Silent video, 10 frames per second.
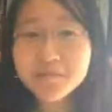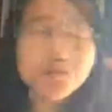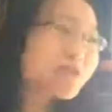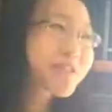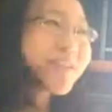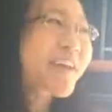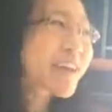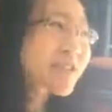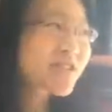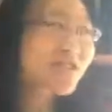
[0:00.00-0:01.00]
Usually
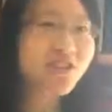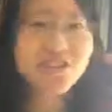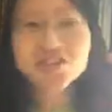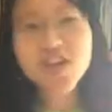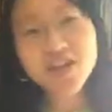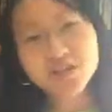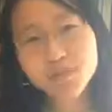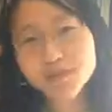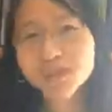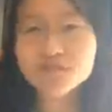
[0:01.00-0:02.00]
characters like change
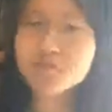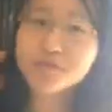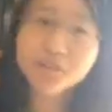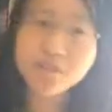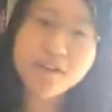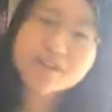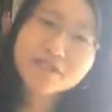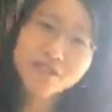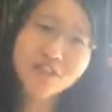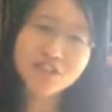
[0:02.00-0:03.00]
by the end of the book, but I was
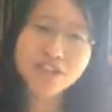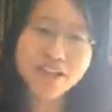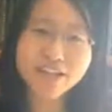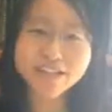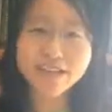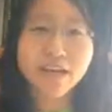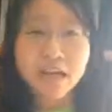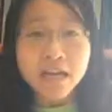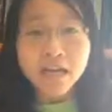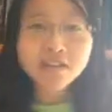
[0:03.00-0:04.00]
just frustrated that
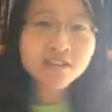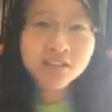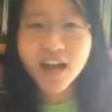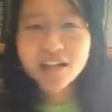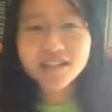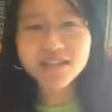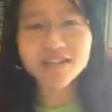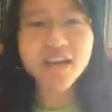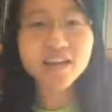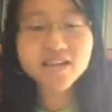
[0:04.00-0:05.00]
he just kind of
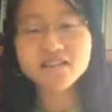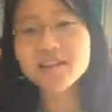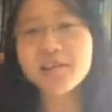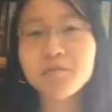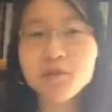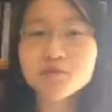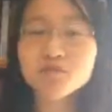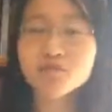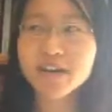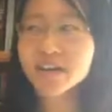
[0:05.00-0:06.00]
stayed the same old
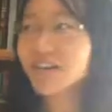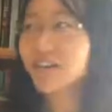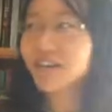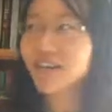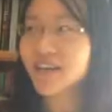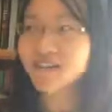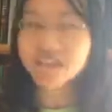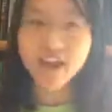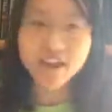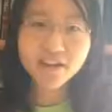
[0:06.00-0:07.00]
cranky,
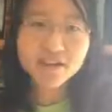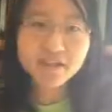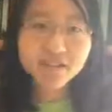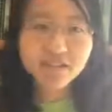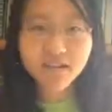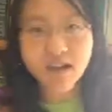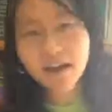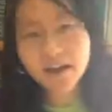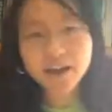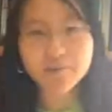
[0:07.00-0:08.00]
cantankerous
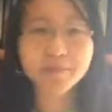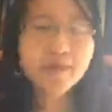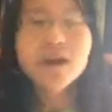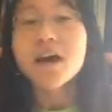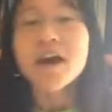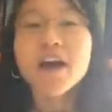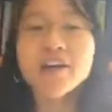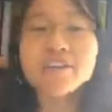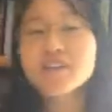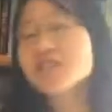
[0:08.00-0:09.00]
guy. But
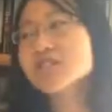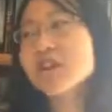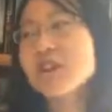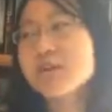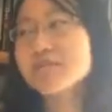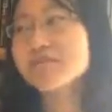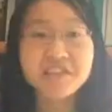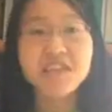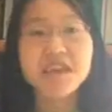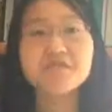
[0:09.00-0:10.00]
at least
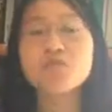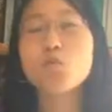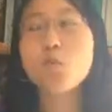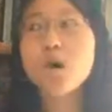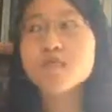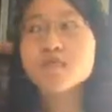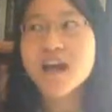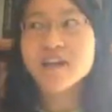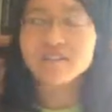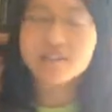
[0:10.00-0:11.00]
he left one
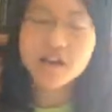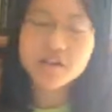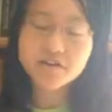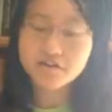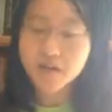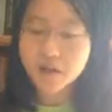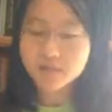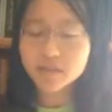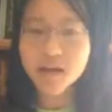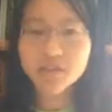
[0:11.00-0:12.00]
last letter
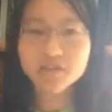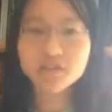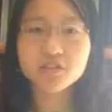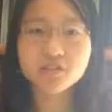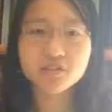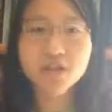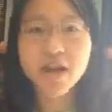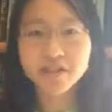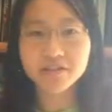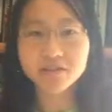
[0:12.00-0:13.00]
from Gus to
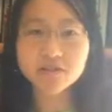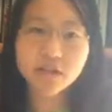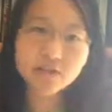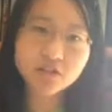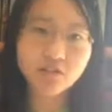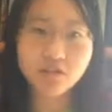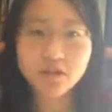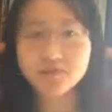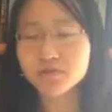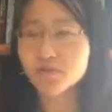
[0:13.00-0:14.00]
Hazel that she was
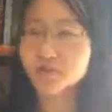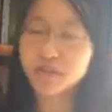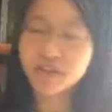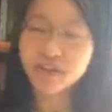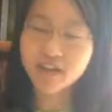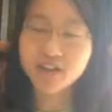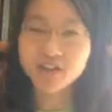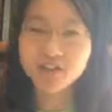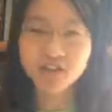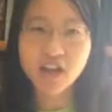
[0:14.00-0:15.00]
able to read, and
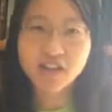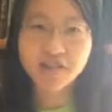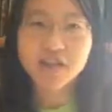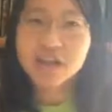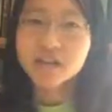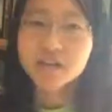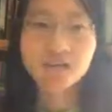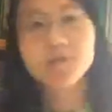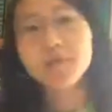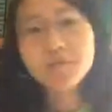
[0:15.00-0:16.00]
it just kind of
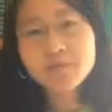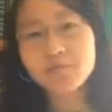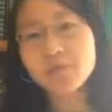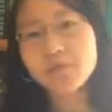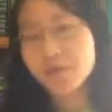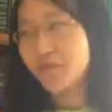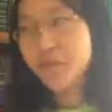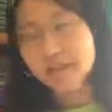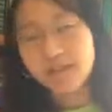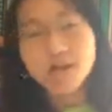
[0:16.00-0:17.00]
summed up the book
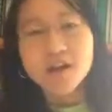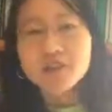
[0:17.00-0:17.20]
perfectly.